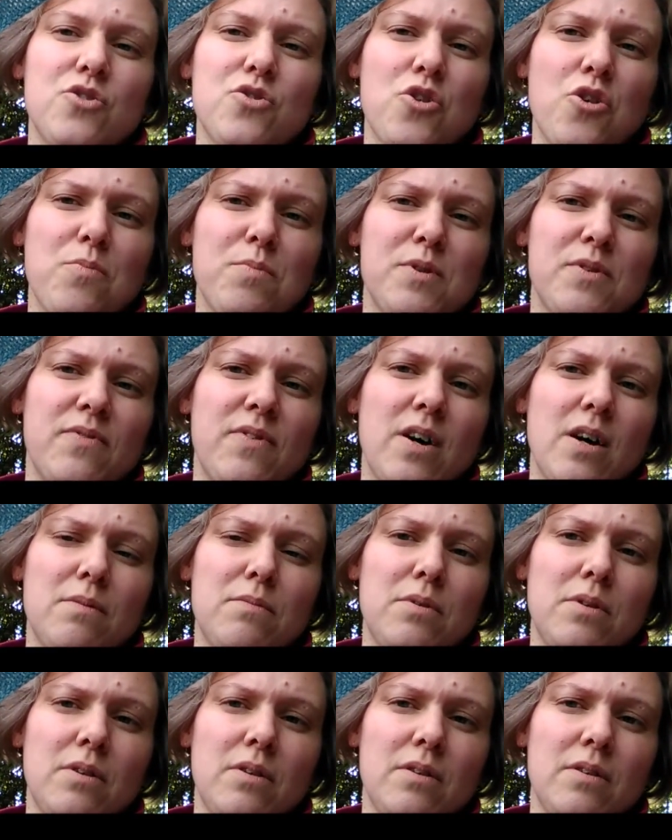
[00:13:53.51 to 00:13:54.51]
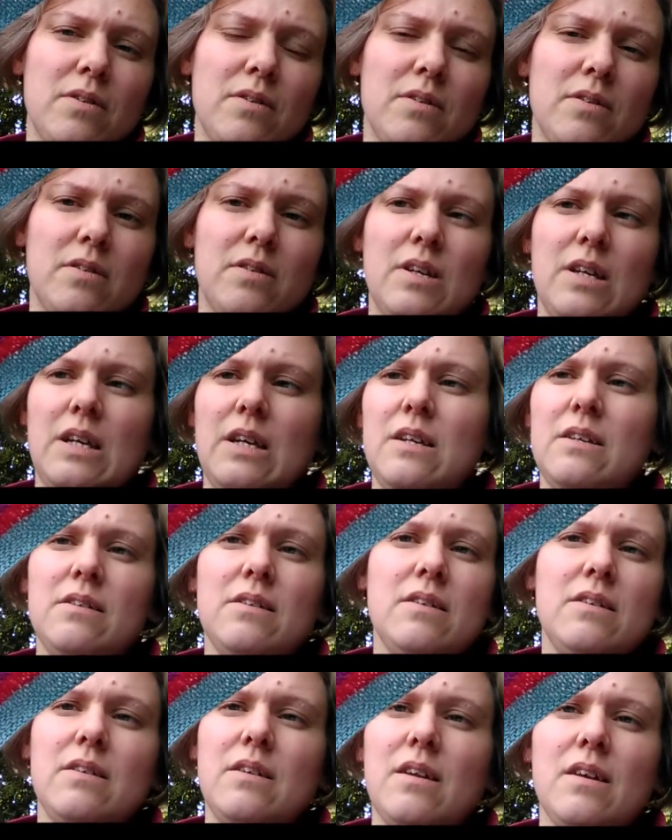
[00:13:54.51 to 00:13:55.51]
Drops Fabel in
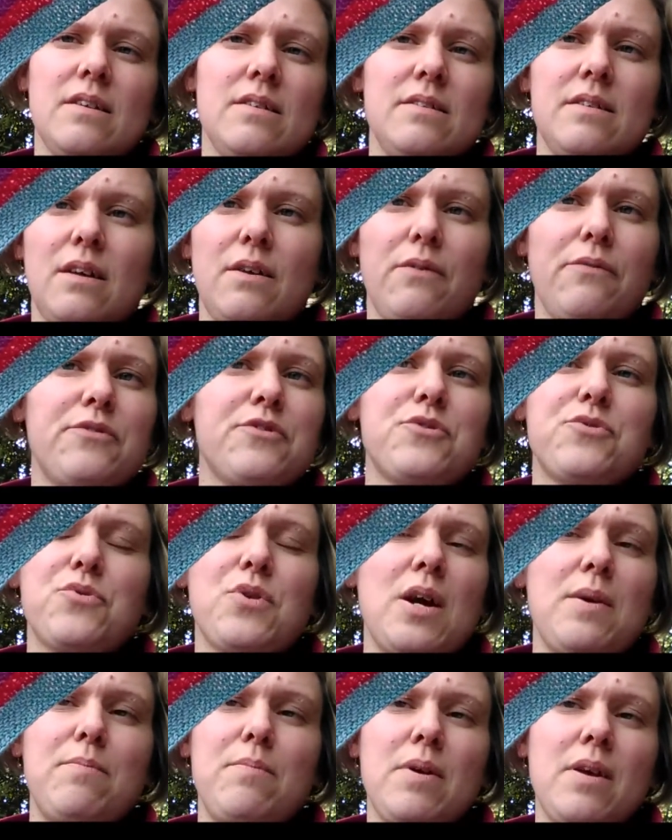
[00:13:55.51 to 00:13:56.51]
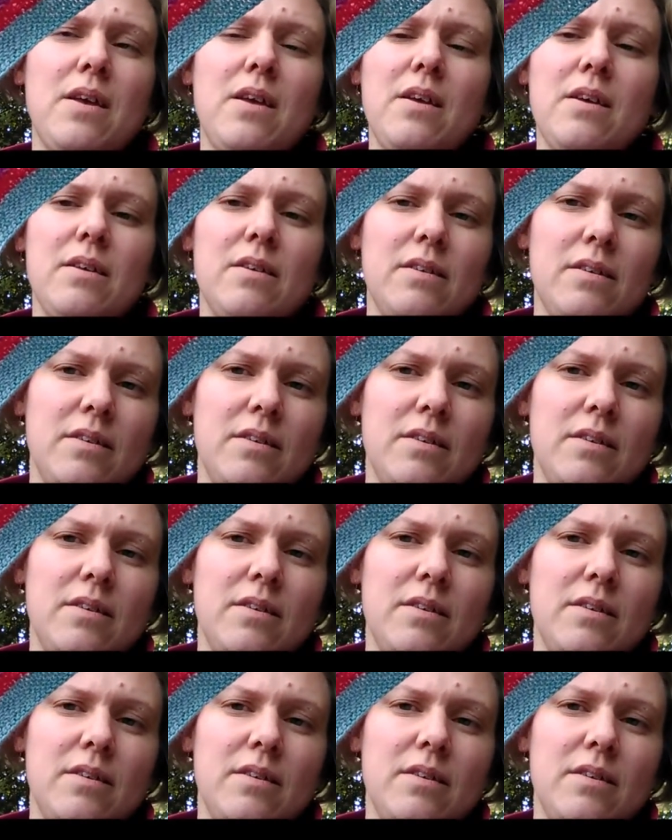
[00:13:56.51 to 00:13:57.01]
self-striping